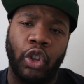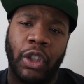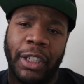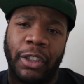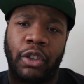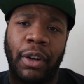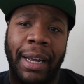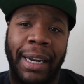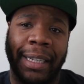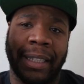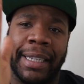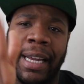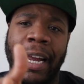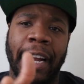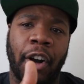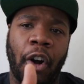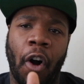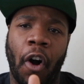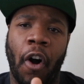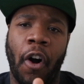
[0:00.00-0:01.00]
just trying to
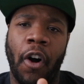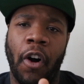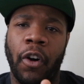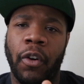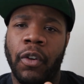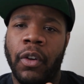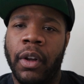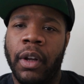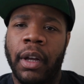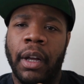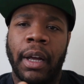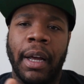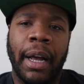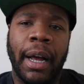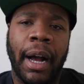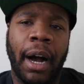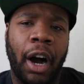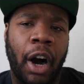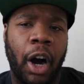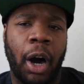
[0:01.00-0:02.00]
take off
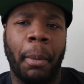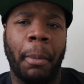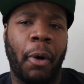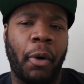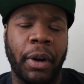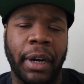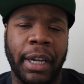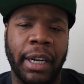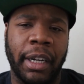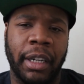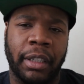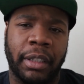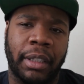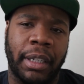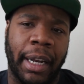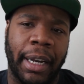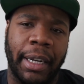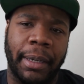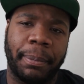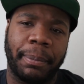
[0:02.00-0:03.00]
on the
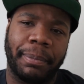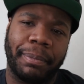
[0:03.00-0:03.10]
interstate.